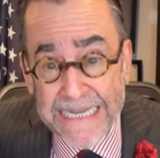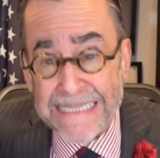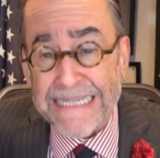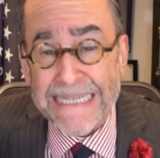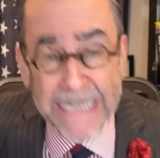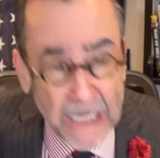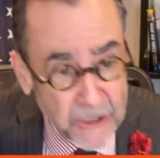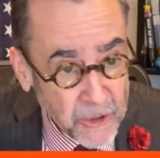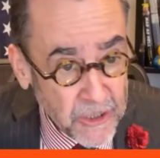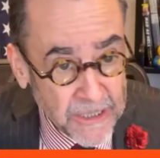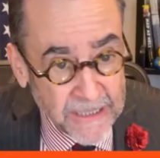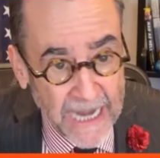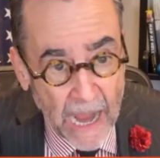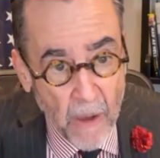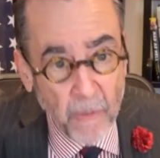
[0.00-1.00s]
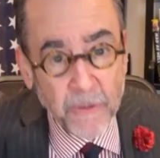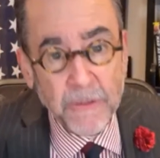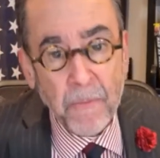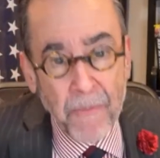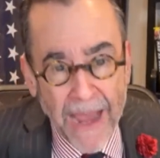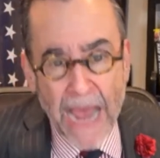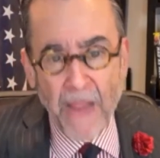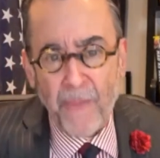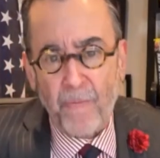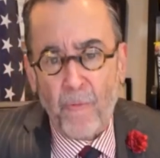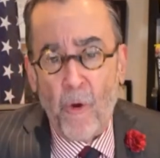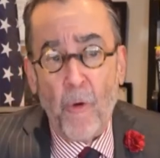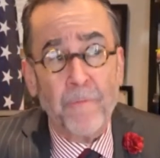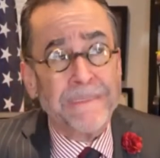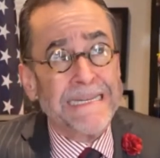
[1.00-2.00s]
kitchen towels,
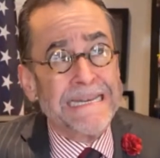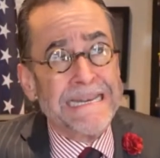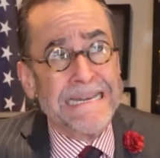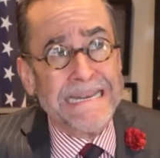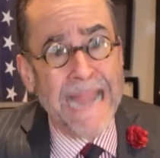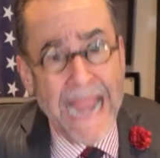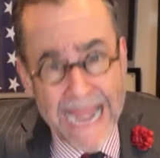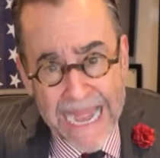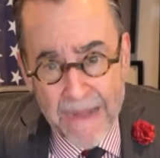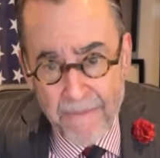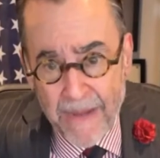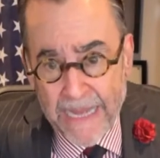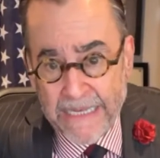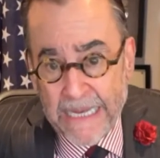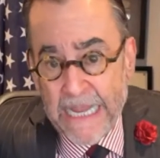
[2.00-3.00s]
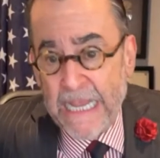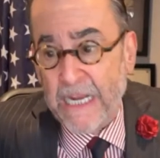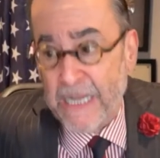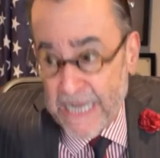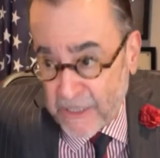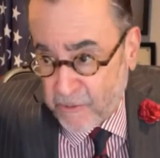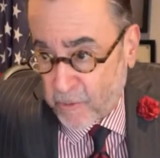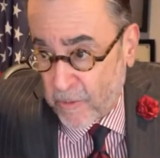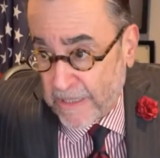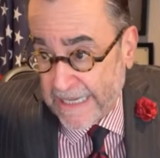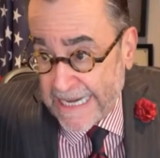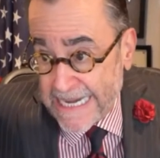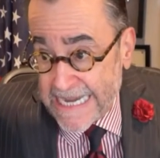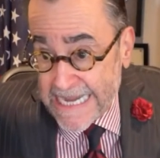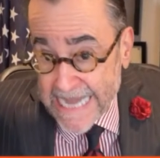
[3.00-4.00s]
bathrobes, name it. Literally
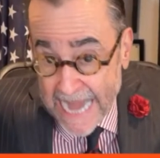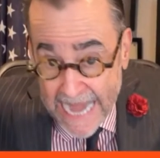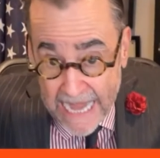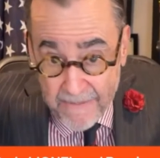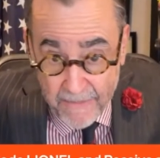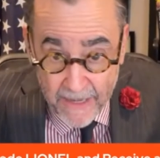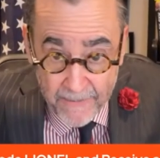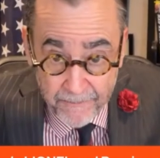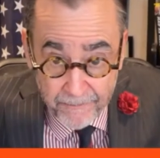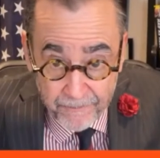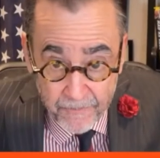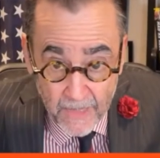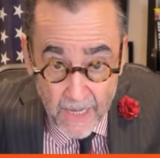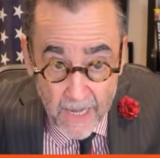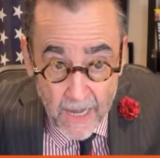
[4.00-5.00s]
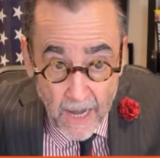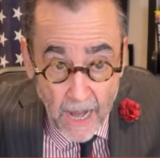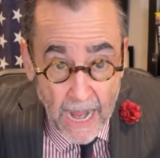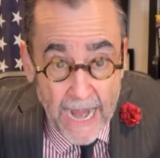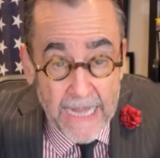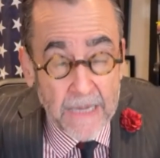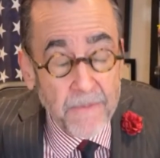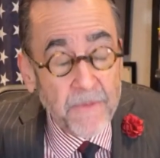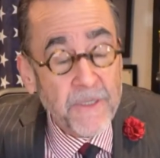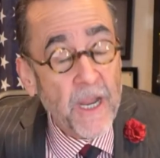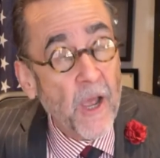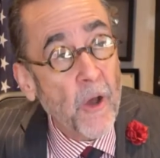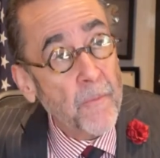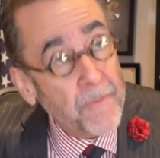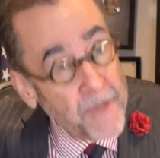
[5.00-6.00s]
name it. Items to
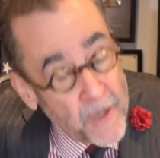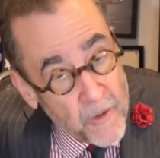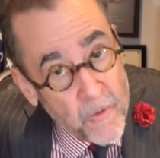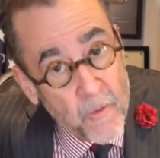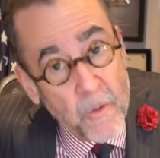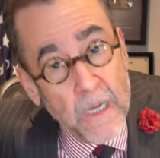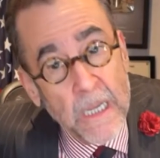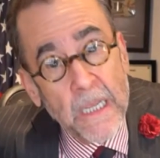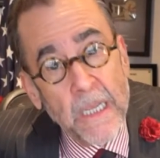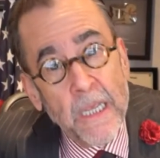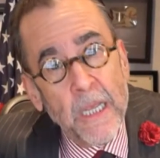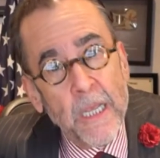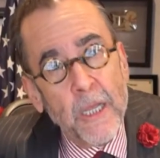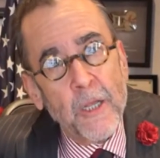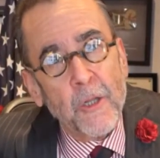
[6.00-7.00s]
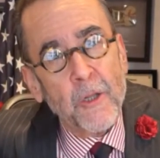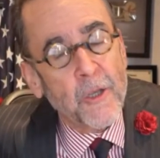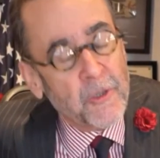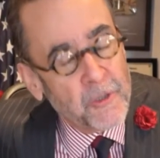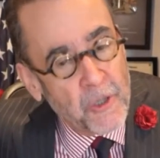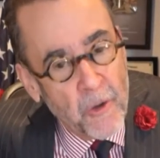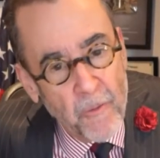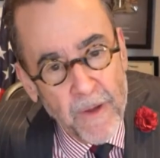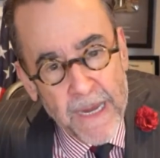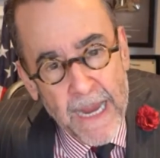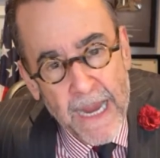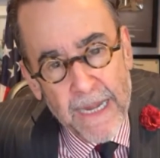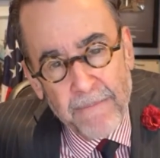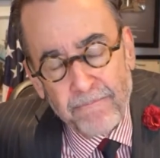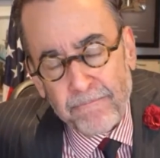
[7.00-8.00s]
help you
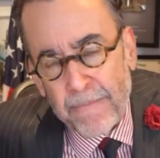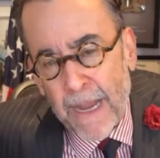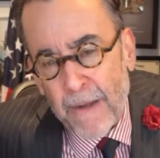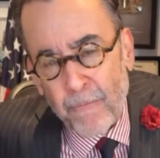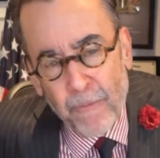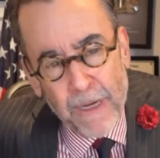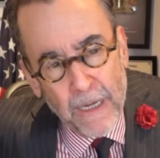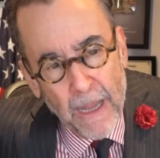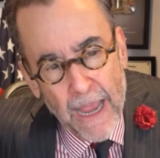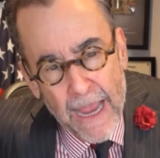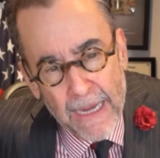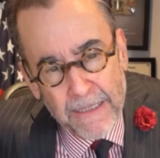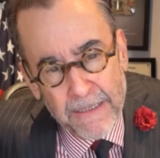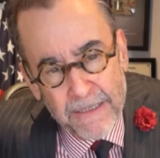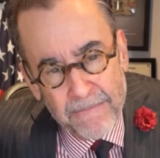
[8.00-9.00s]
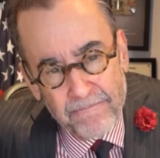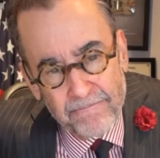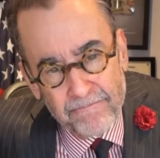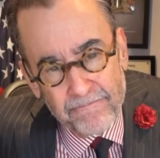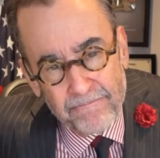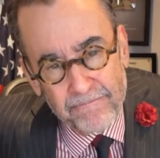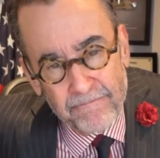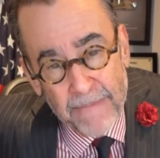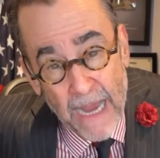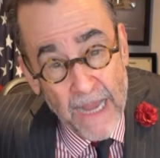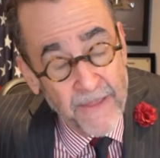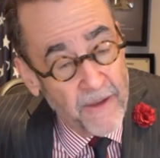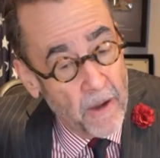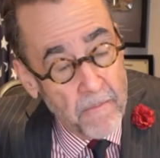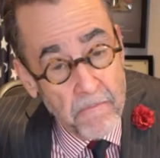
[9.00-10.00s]
luxuriate and relax. And
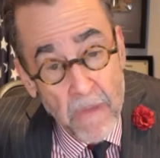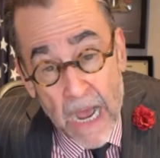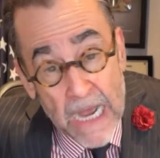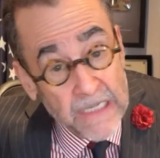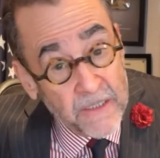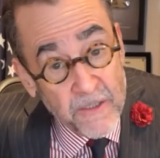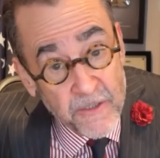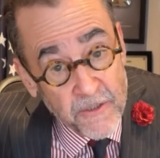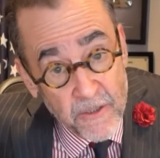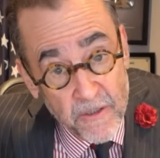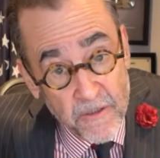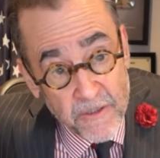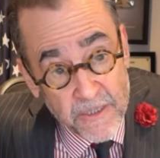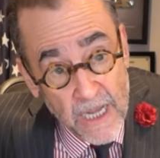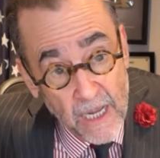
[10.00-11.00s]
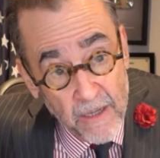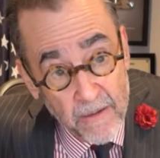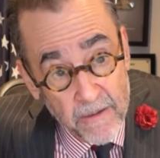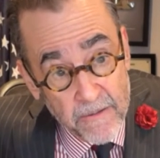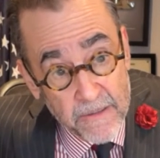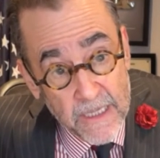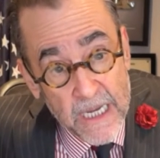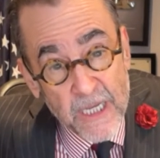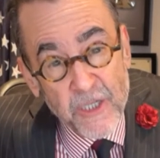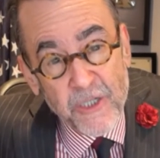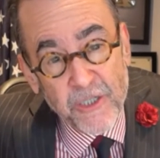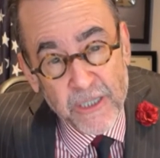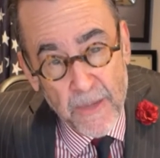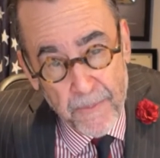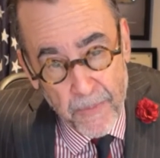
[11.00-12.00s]
their monster sellers,
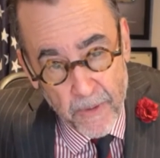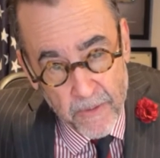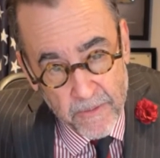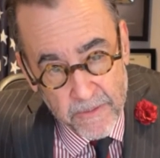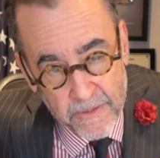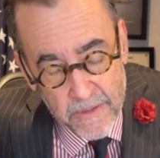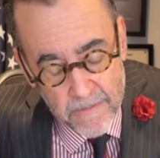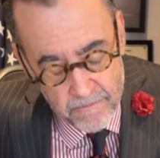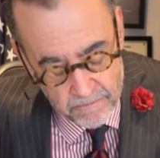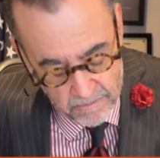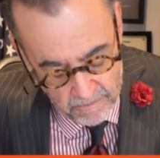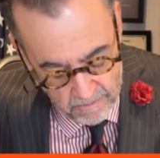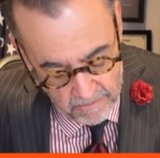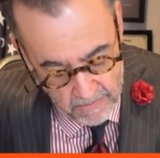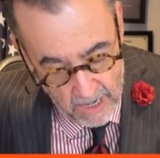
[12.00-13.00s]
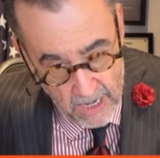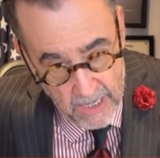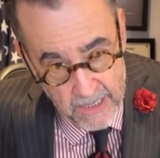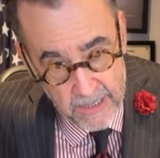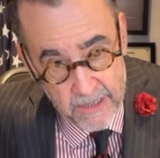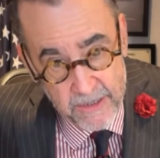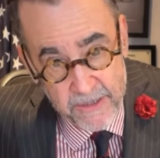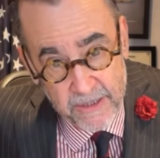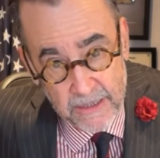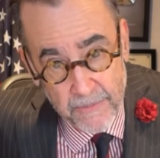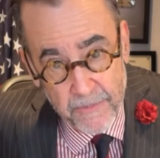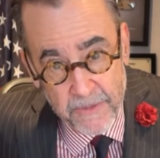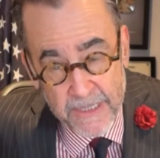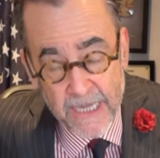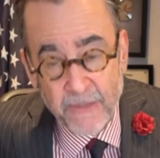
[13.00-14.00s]
slippers, my slippers.
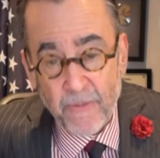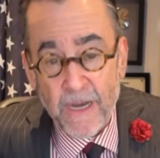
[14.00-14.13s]
That's right,